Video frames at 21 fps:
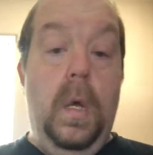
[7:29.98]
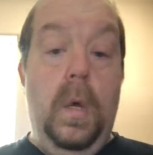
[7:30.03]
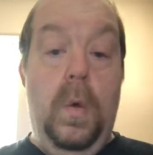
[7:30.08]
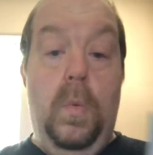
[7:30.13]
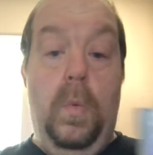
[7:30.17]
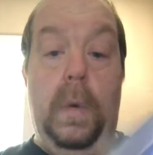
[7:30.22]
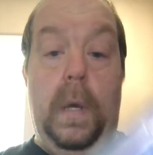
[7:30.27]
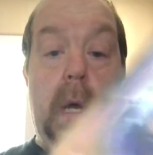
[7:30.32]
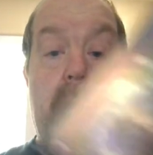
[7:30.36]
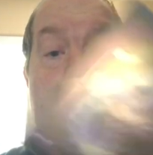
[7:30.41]

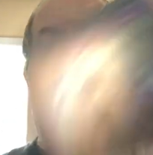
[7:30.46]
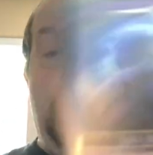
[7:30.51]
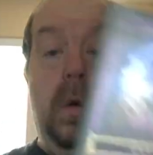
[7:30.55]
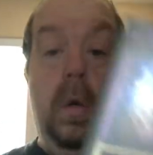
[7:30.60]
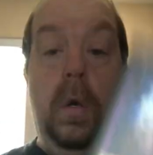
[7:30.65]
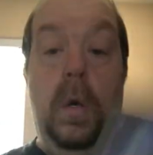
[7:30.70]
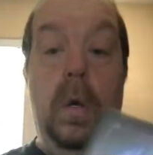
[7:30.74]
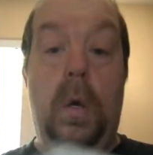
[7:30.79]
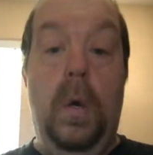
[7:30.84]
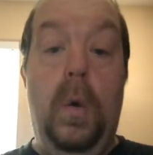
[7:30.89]
We got
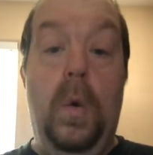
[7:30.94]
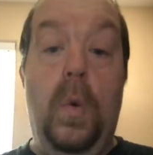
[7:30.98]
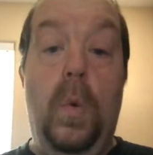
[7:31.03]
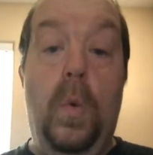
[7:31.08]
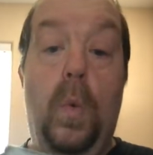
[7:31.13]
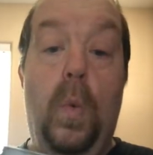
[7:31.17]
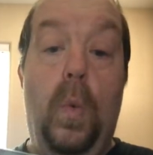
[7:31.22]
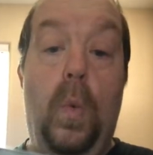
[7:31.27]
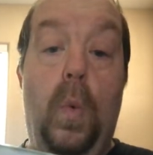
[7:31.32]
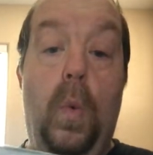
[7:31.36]

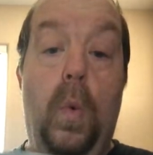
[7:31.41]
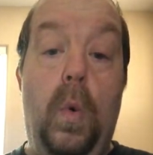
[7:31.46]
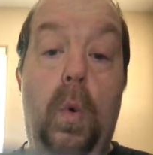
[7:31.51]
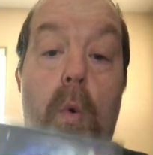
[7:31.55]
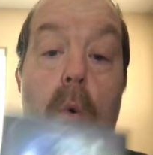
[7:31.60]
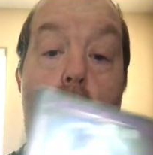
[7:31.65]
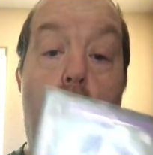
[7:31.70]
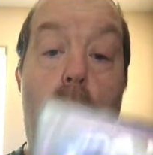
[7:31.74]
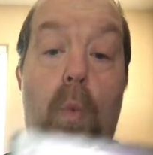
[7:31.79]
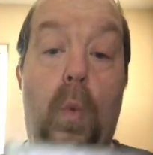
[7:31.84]

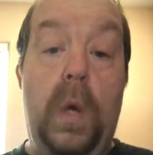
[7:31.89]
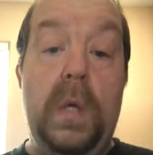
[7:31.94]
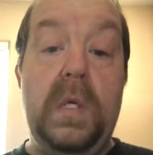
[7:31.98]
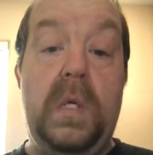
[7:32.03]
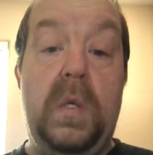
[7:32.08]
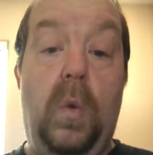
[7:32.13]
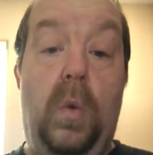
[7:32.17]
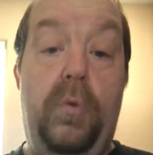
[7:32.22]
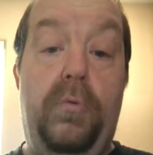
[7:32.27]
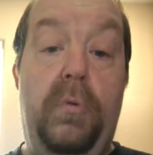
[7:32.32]
1
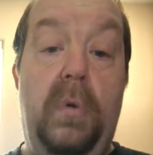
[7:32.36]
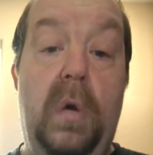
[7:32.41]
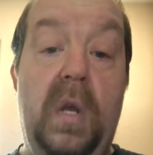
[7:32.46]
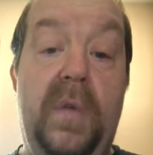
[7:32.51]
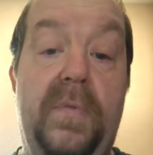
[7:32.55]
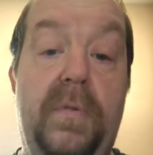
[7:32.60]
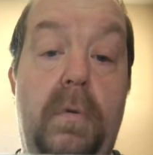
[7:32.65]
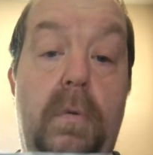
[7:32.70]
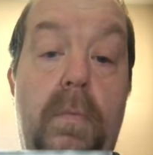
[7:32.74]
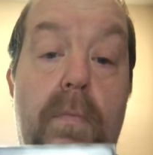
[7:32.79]
Soul
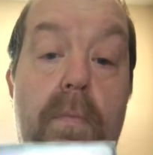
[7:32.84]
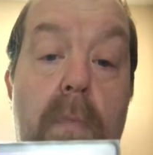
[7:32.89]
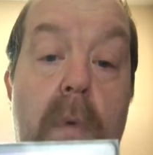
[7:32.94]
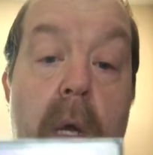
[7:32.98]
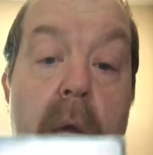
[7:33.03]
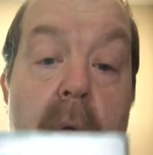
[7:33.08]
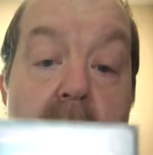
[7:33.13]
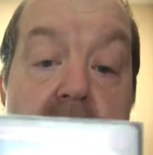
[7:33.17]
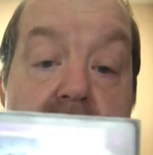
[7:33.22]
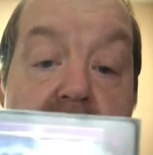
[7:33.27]
Transfer,
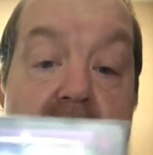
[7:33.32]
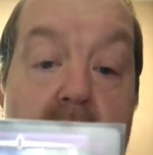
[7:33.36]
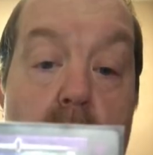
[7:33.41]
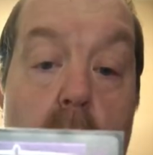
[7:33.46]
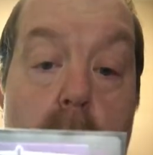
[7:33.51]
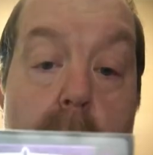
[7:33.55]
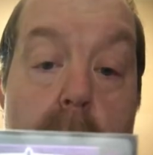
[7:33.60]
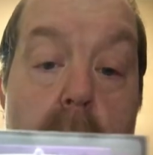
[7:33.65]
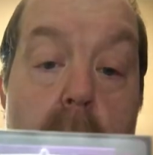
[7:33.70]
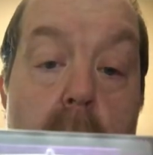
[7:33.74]
a
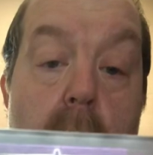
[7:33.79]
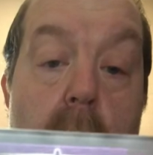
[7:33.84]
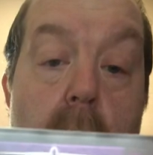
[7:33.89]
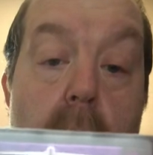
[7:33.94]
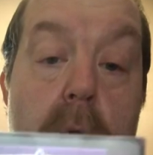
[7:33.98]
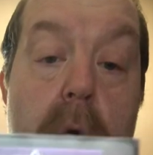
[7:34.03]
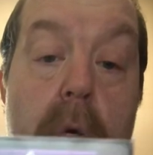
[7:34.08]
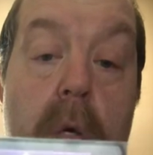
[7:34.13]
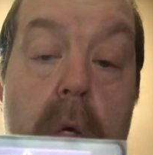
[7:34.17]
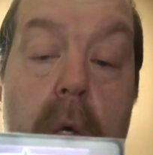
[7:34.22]
phenomenal
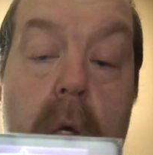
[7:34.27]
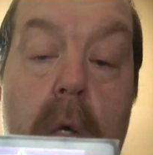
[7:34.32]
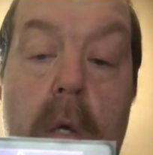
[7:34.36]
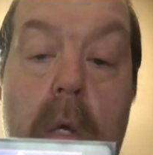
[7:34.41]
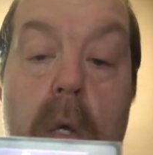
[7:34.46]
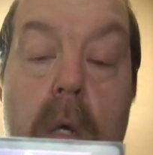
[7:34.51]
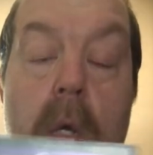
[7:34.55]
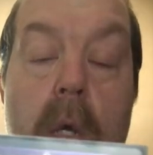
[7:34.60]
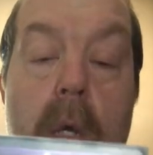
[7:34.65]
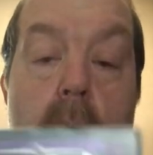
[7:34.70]
card.
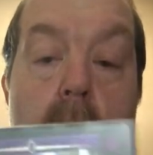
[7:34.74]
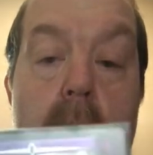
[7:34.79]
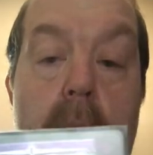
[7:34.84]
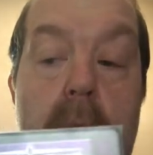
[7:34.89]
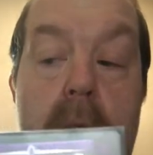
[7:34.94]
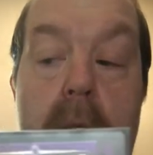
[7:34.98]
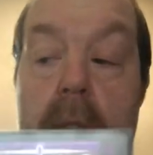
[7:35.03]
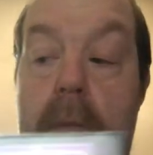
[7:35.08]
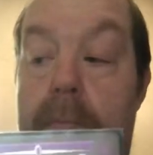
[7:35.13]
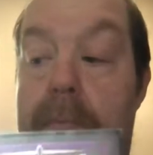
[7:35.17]
It
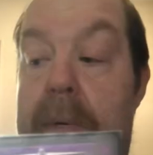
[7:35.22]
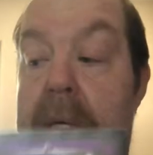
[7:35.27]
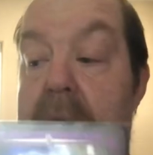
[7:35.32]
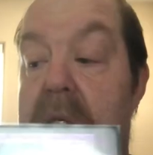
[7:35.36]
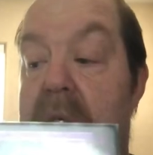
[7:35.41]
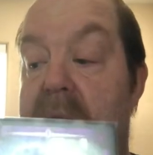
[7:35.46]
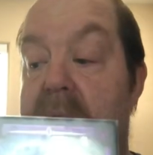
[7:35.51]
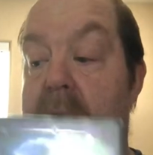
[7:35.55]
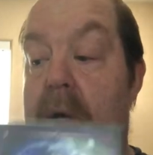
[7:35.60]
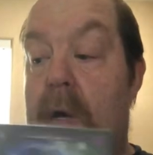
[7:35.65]
is a
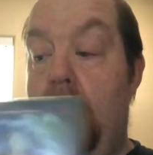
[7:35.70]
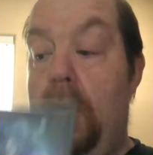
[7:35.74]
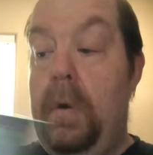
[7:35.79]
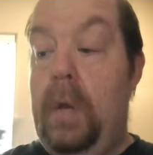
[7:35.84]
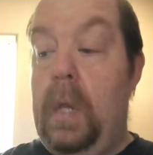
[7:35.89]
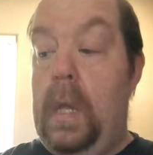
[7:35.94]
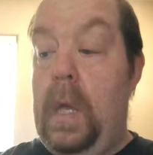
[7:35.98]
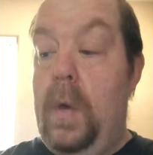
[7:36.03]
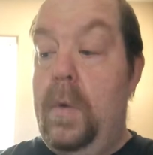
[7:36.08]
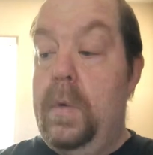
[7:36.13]
beast of a card,
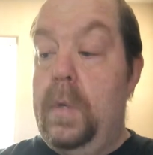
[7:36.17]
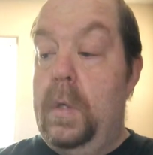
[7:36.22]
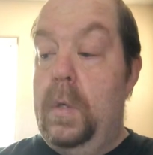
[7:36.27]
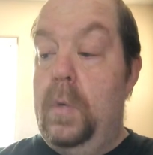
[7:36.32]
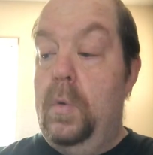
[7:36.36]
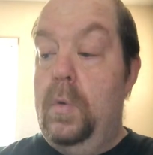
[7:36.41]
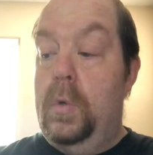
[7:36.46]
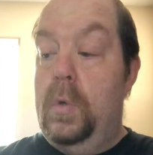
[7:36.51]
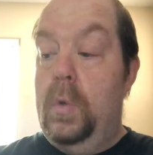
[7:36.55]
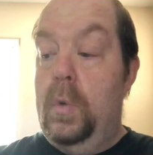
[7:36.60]
allowing
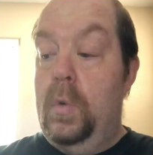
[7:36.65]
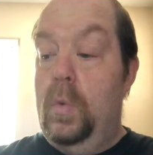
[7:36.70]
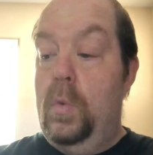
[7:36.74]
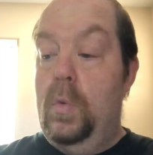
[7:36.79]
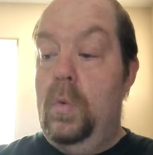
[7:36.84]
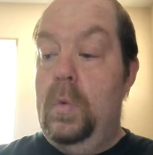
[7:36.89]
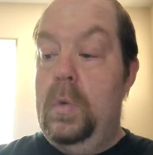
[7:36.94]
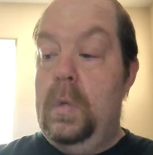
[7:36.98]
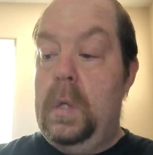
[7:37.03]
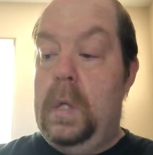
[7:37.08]
you
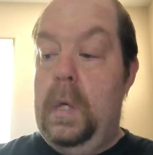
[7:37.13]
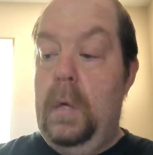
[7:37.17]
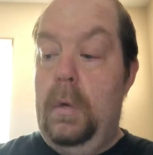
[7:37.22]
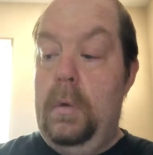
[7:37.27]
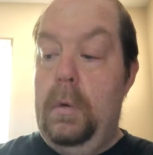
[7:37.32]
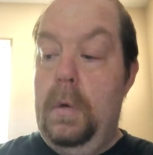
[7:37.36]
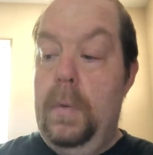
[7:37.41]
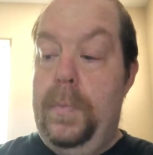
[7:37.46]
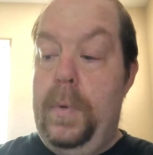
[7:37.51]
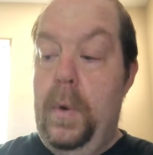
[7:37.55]
to kill
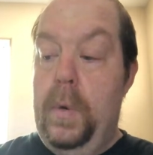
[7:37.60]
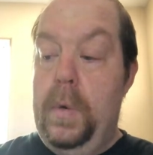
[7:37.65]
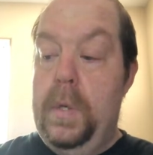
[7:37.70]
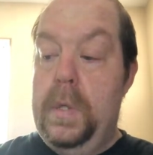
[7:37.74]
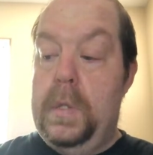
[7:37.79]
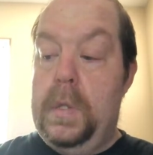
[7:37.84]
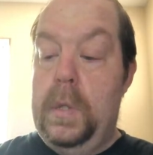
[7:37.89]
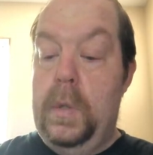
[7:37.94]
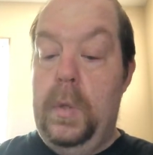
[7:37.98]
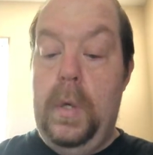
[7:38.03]
your
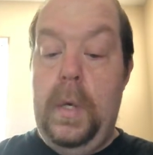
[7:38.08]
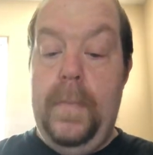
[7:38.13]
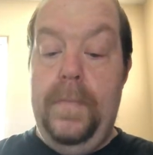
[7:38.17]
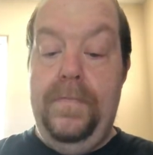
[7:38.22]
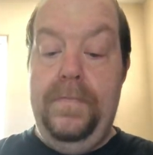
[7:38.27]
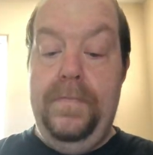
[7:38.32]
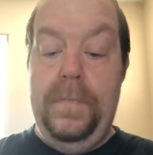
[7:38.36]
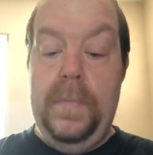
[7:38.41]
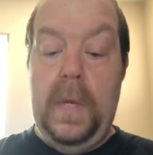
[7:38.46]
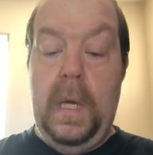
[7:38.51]
opponent's unit
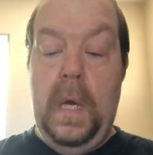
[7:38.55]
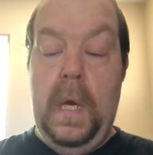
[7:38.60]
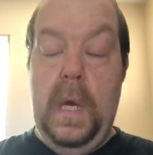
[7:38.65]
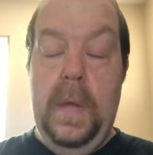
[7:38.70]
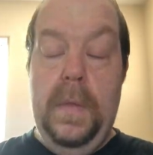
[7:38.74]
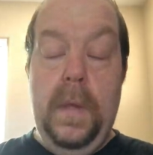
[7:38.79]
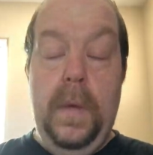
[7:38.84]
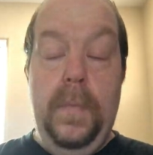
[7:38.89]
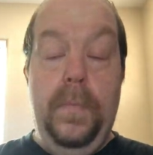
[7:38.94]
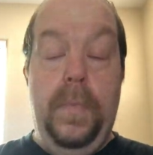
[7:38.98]

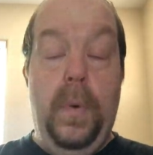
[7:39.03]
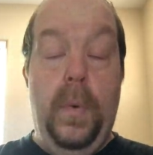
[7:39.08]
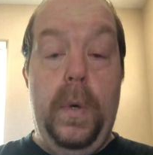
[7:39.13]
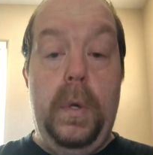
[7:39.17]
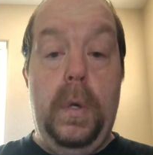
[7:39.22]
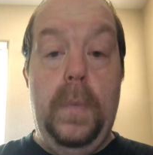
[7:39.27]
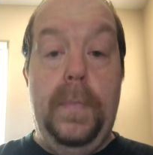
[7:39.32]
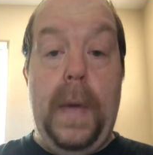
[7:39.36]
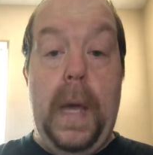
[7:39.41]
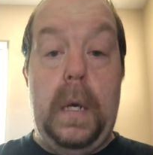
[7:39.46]
and then put one
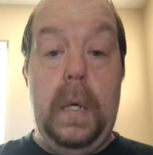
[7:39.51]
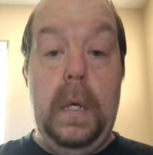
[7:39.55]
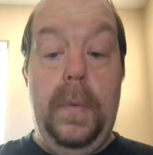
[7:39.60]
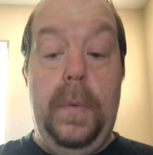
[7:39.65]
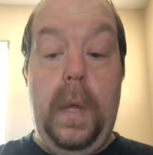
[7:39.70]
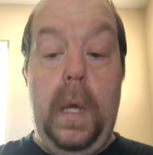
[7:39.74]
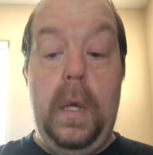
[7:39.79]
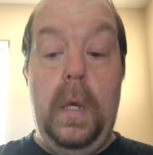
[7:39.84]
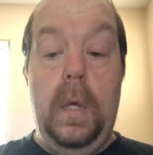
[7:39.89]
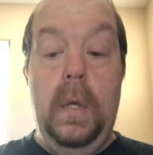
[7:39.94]
of yours back into
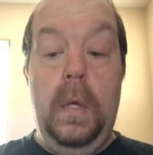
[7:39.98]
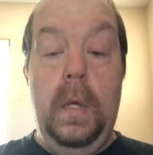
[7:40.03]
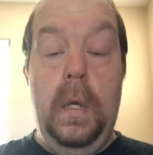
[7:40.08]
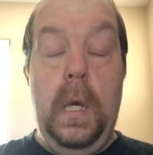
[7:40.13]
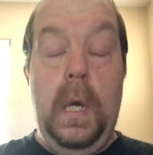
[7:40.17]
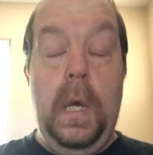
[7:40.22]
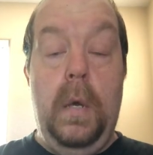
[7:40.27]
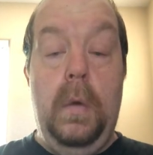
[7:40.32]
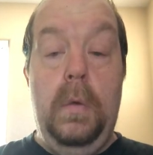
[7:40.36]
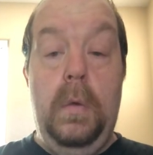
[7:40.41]
play.
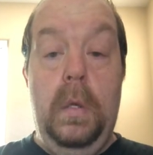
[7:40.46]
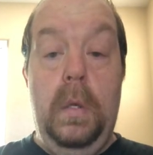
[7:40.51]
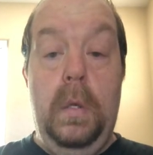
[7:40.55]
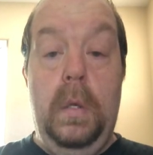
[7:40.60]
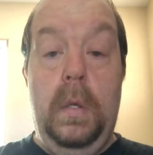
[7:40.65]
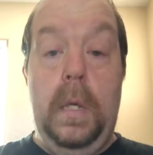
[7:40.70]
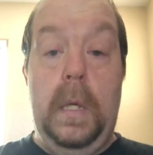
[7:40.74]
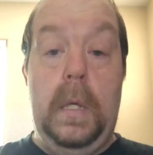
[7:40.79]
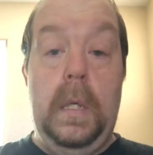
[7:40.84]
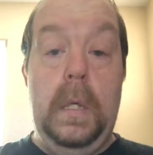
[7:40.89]
Yeah,
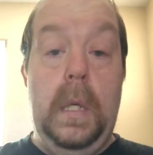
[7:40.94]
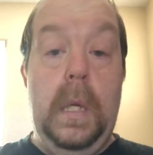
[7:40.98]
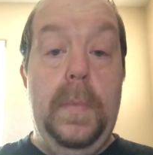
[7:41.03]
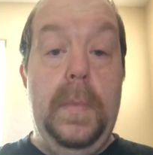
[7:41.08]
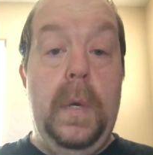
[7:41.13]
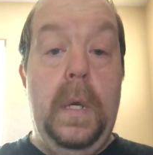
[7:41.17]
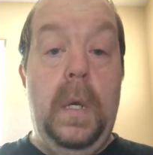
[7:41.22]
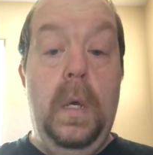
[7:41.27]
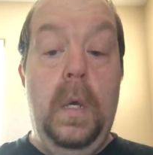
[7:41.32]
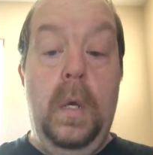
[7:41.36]
like a
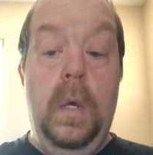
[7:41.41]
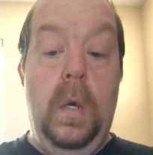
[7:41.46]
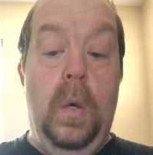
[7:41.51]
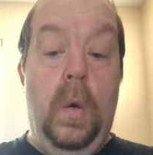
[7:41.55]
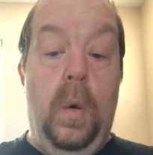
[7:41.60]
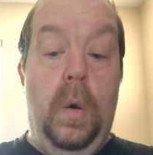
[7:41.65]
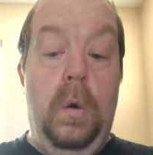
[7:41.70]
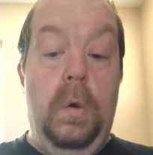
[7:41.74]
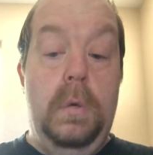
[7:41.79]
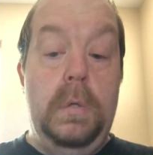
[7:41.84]
demon,
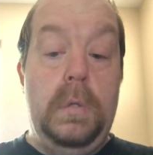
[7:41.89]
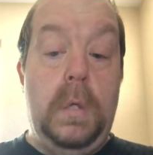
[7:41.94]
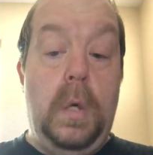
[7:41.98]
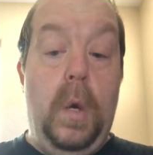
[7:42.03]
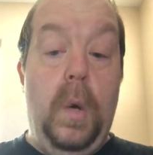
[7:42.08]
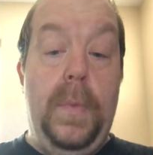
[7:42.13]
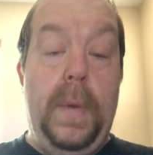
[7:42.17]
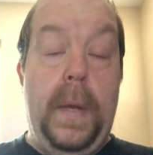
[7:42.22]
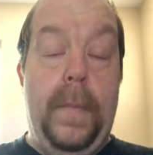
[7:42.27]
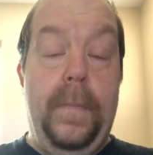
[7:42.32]
or
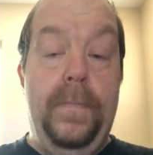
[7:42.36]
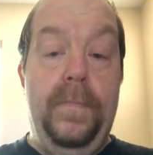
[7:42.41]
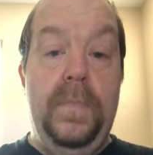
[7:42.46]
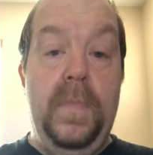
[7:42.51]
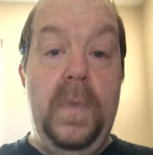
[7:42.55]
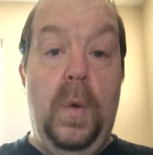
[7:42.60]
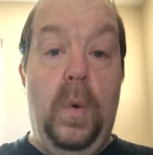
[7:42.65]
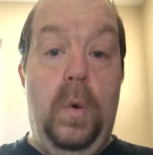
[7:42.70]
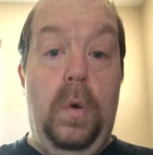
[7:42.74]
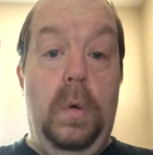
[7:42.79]
Jacoby,
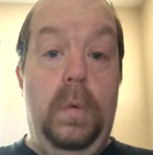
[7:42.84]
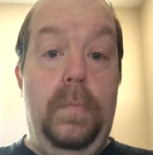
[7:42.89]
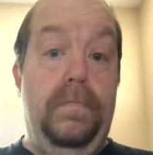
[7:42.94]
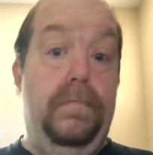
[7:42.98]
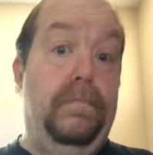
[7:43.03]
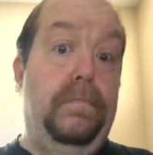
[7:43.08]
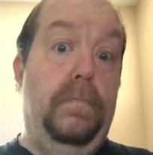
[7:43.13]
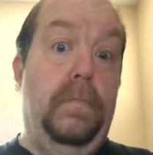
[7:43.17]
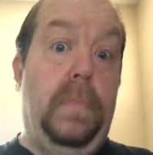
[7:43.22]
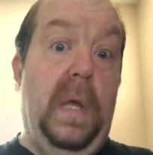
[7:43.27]
or
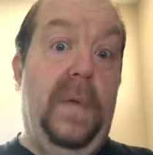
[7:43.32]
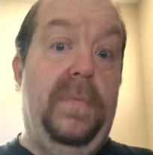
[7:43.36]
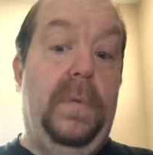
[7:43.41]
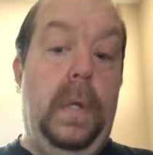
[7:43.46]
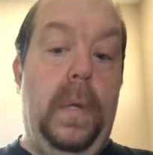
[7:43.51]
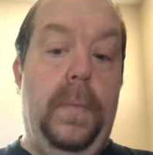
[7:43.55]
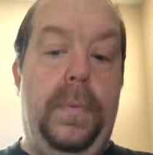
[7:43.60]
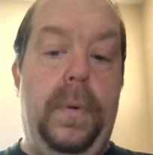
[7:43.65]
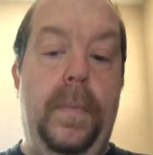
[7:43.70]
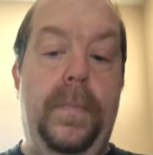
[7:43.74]
Playful
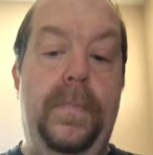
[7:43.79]
Imp.